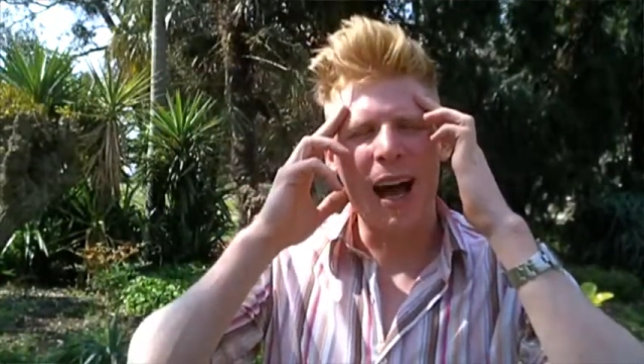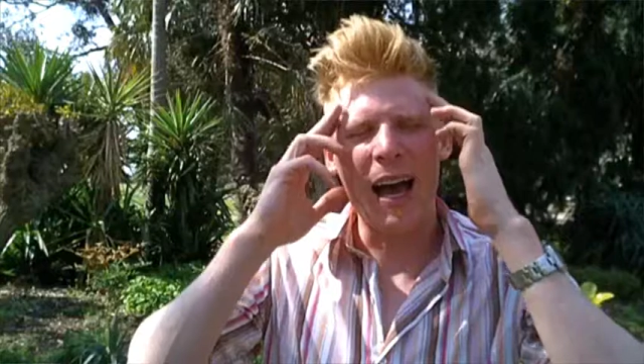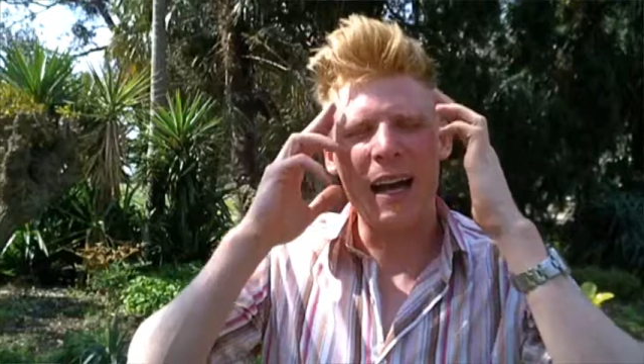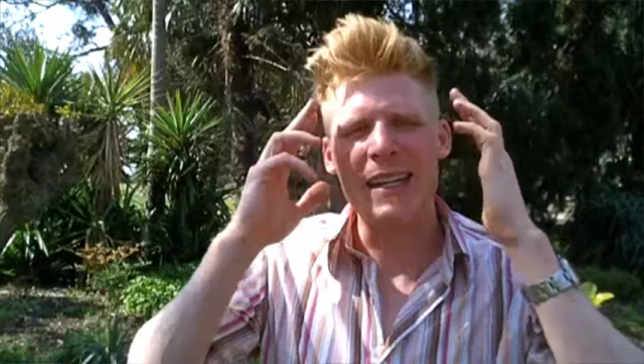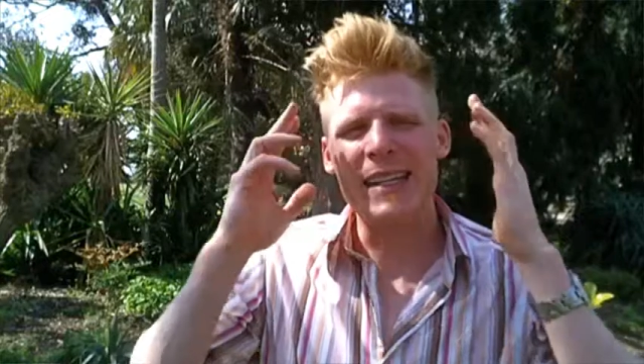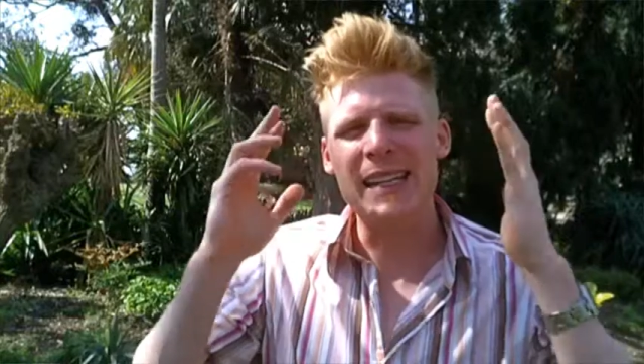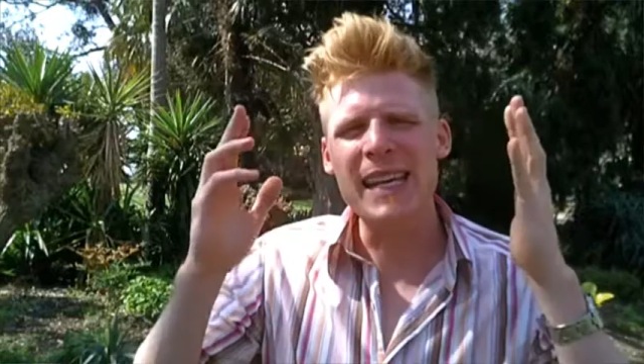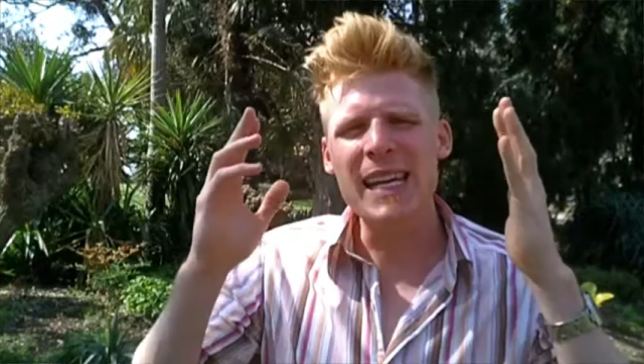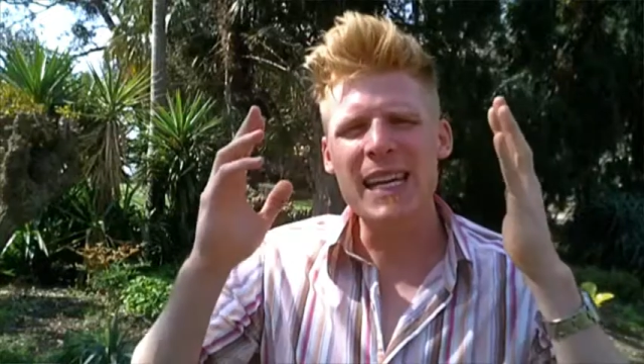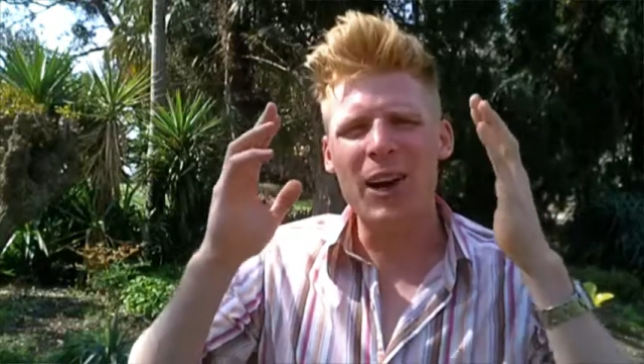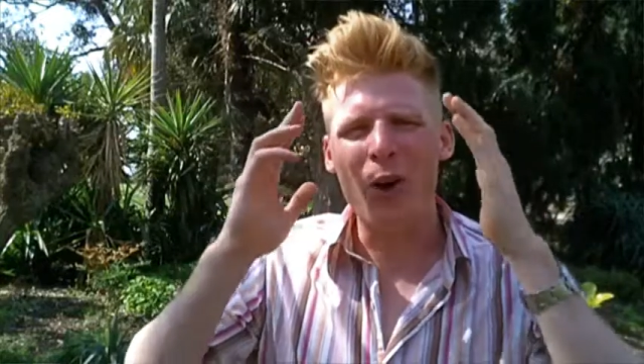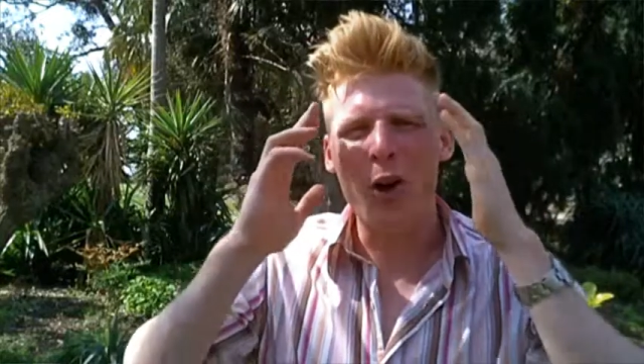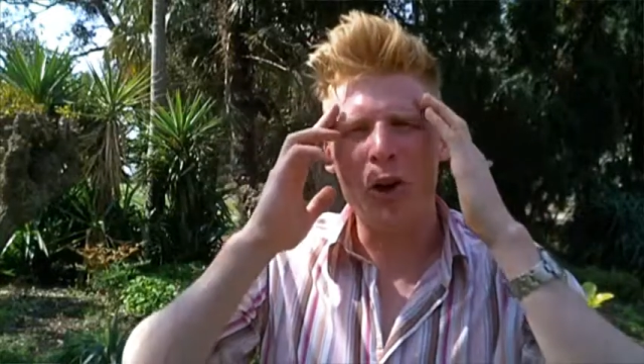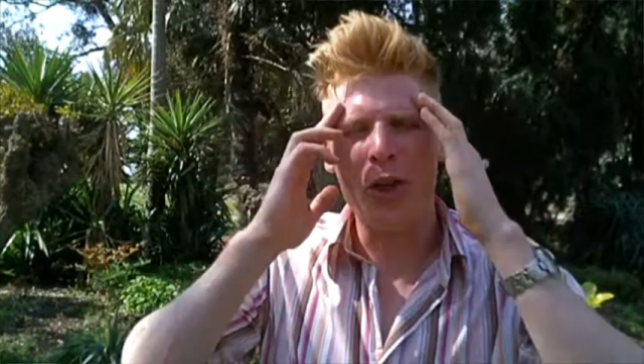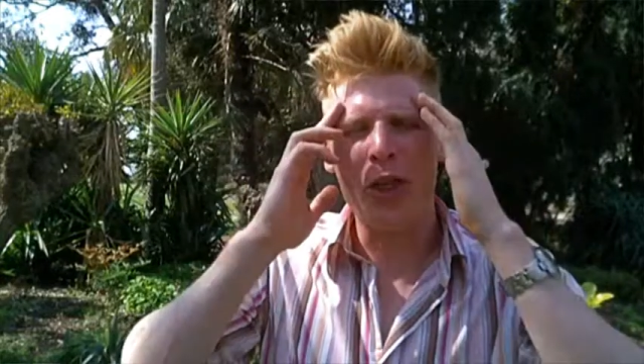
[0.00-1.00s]

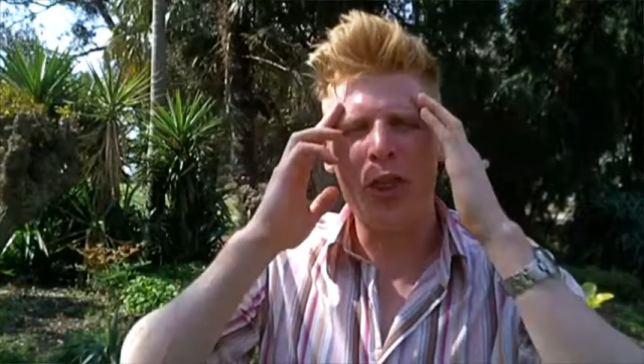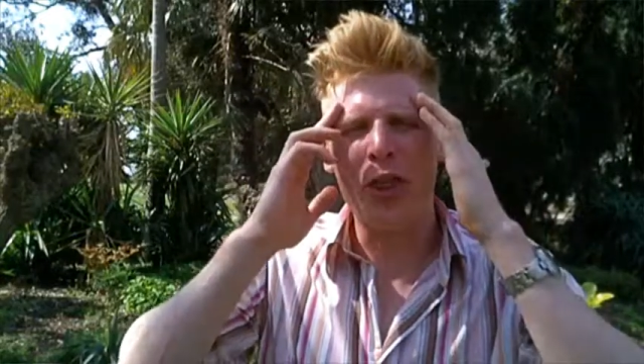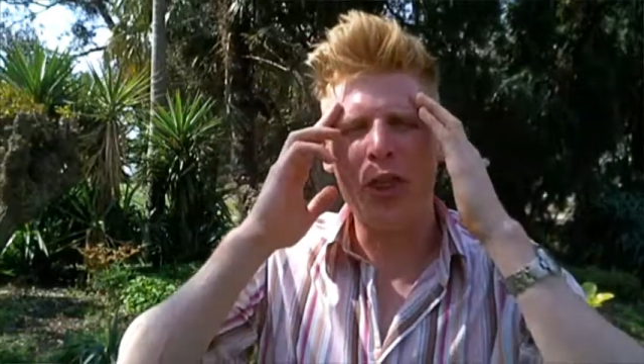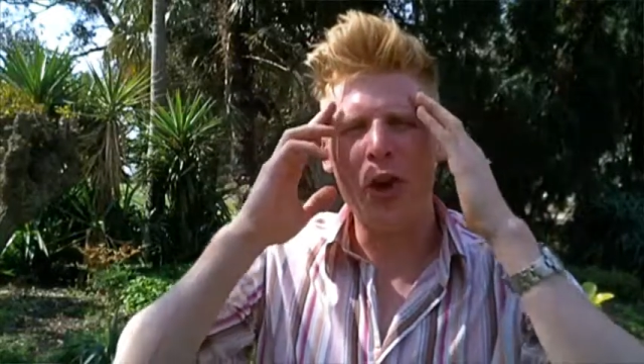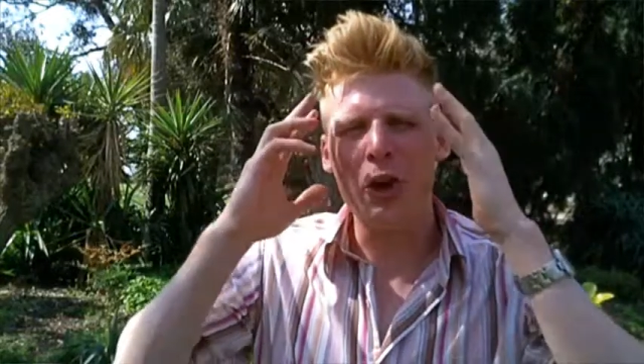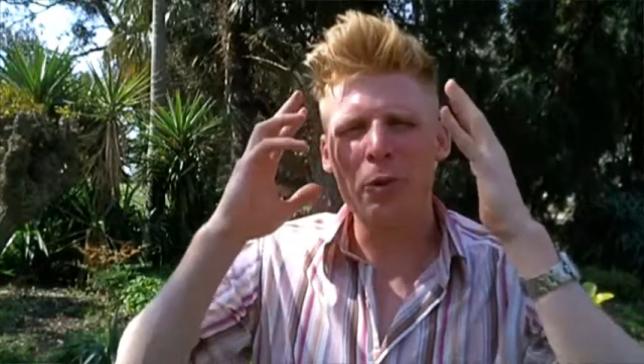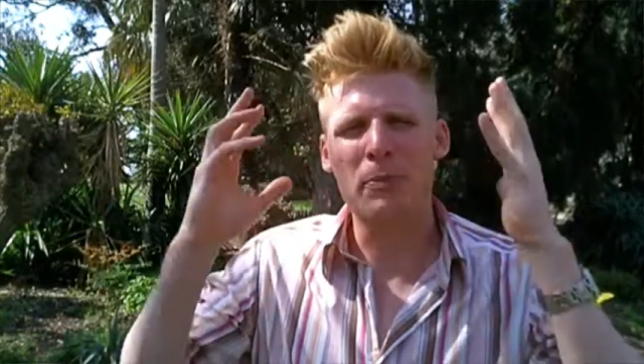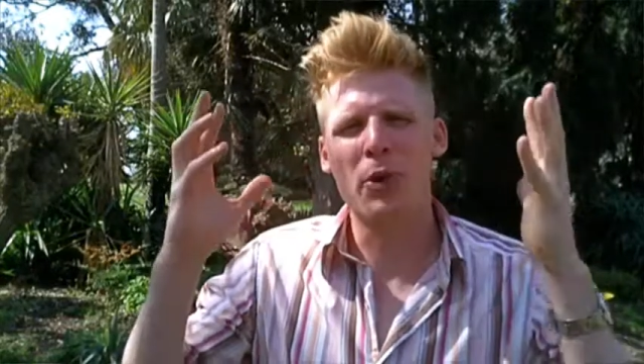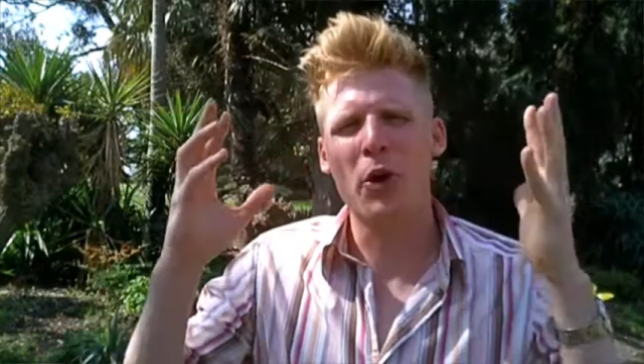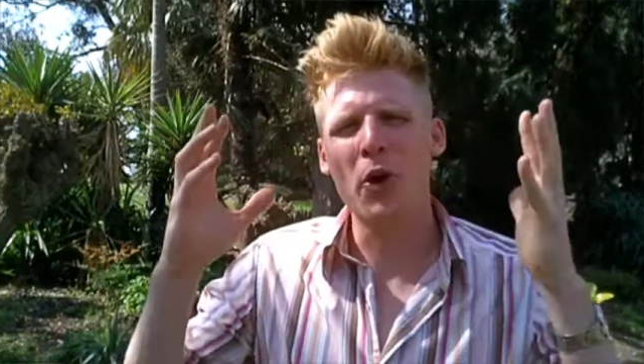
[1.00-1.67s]
idea or thought